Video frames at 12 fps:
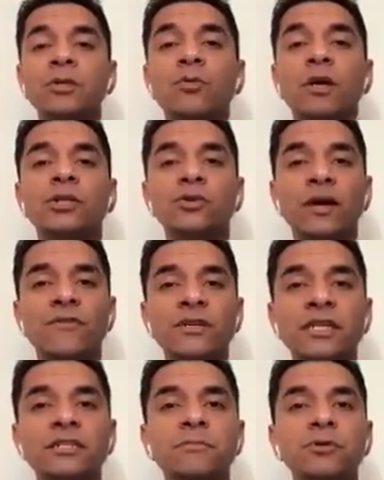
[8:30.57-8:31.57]
You want to do
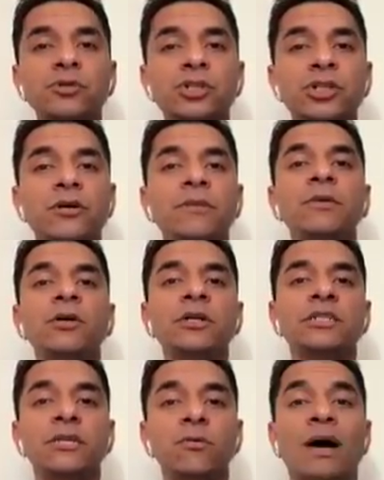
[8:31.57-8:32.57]
everything to boost your
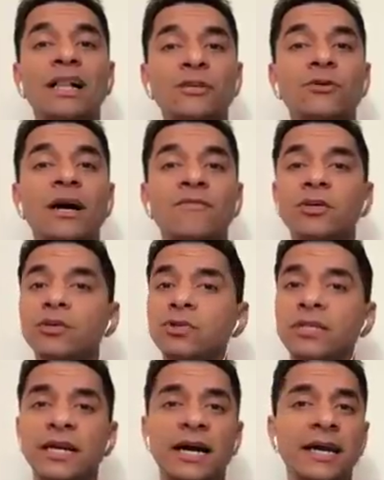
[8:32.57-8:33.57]
immunity while you have a
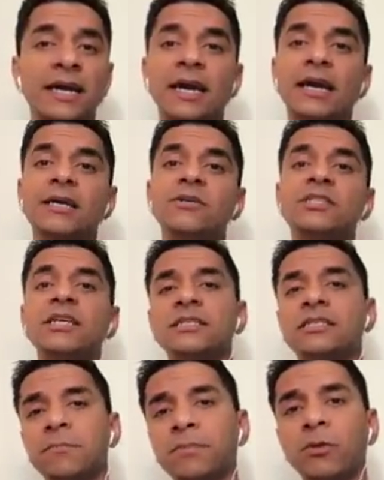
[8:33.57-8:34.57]
UTI. You see,
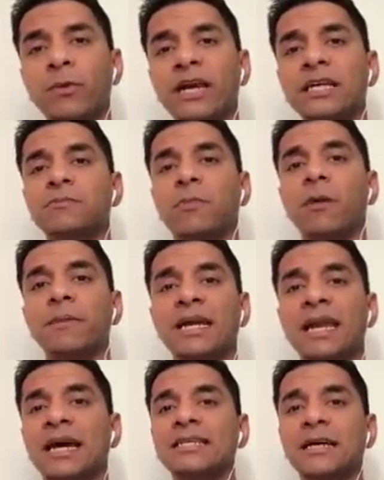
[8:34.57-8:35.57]
the simple way is
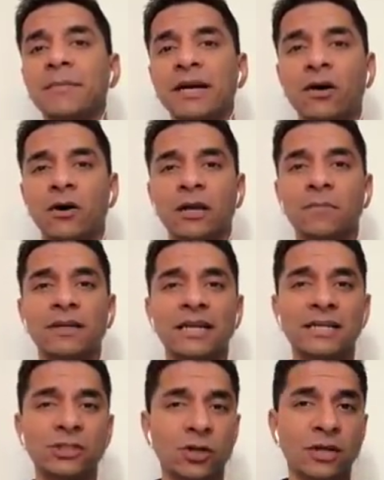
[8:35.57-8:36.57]
popping an antibiotic, but
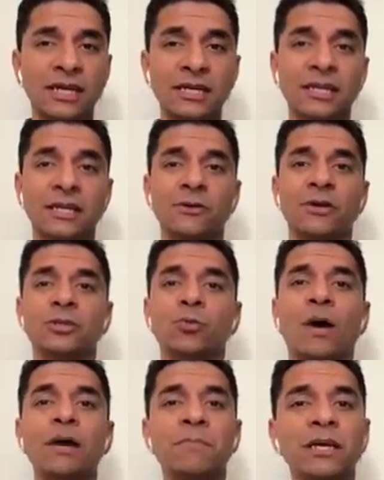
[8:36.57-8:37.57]
that's not healing you. That's
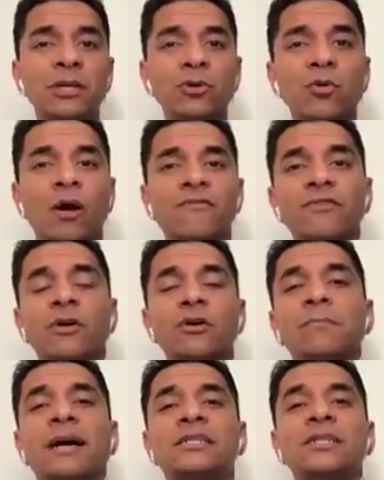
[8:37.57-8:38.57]
wiping you off your
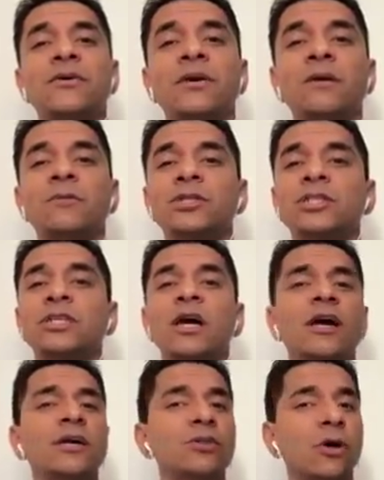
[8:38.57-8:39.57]
good bacteria, which is
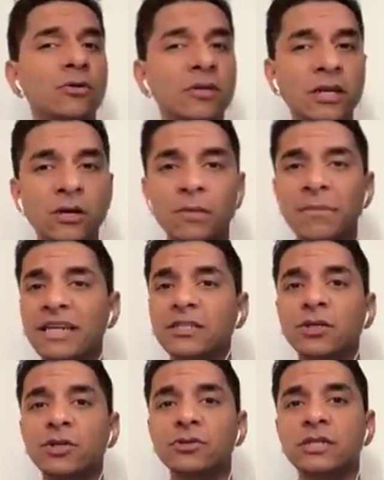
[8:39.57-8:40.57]
not only going to make
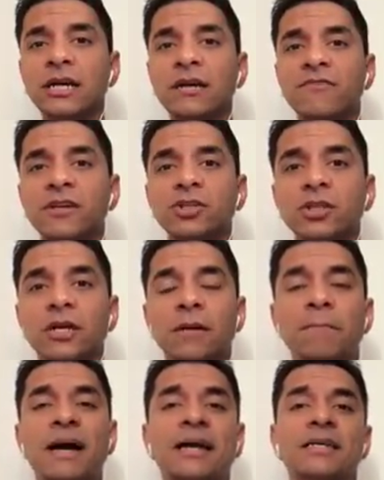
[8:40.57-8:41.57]
the UTI infection
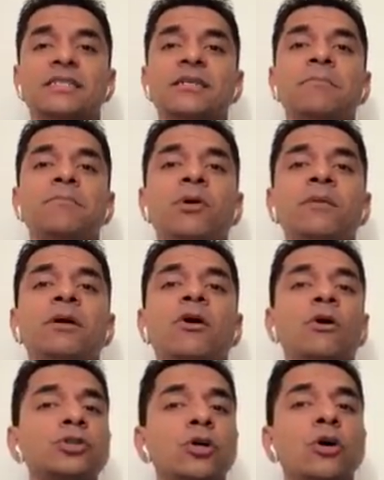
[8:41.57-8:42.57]
come back at some point, but
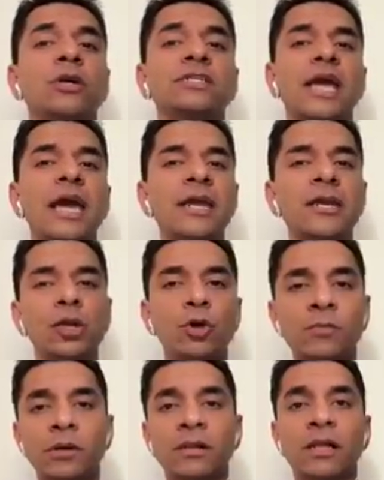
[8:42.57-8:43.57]
also cause
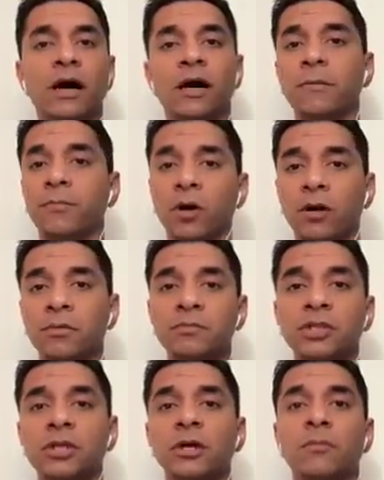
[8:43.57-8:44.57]
innumerable other
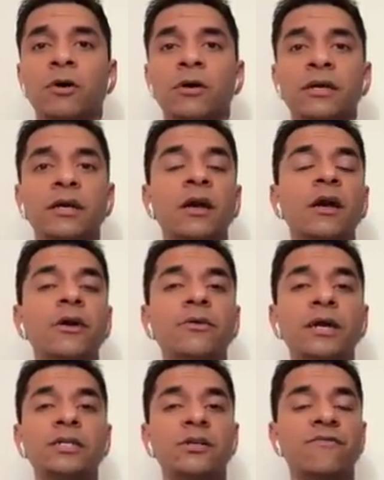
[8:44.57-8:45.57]
problems in your body,
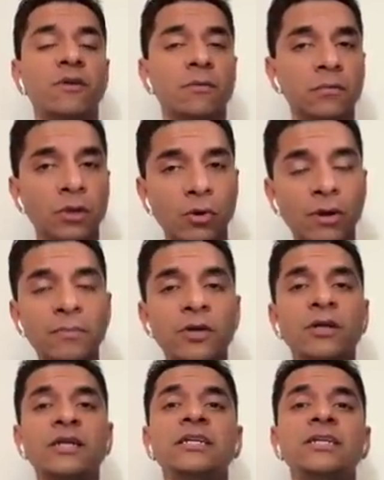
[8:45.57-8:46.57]
ranging from low
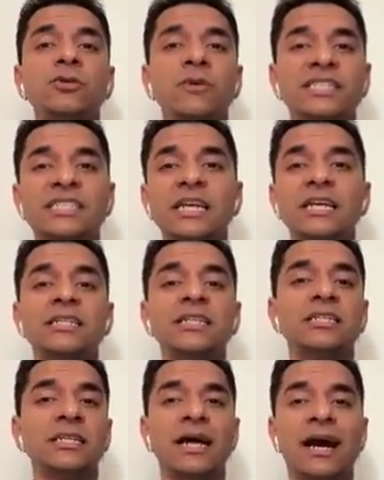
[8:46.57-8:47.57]
immunity to
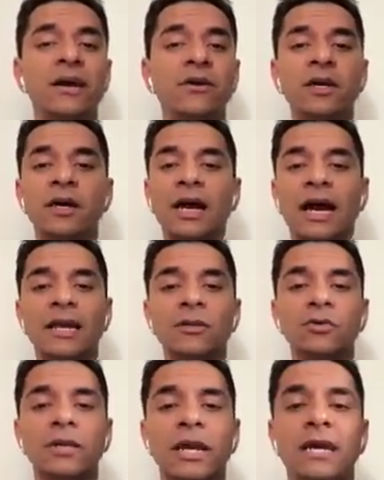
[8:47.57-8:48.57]
acidity to diarrhea,
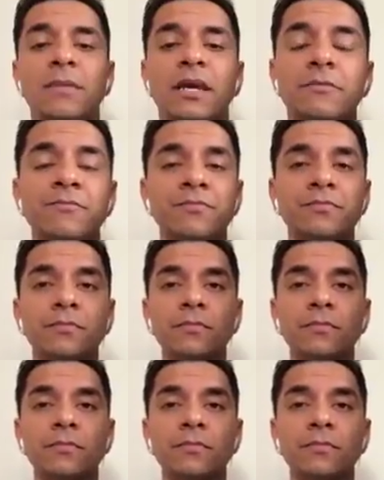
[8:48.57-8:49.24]
and you name it.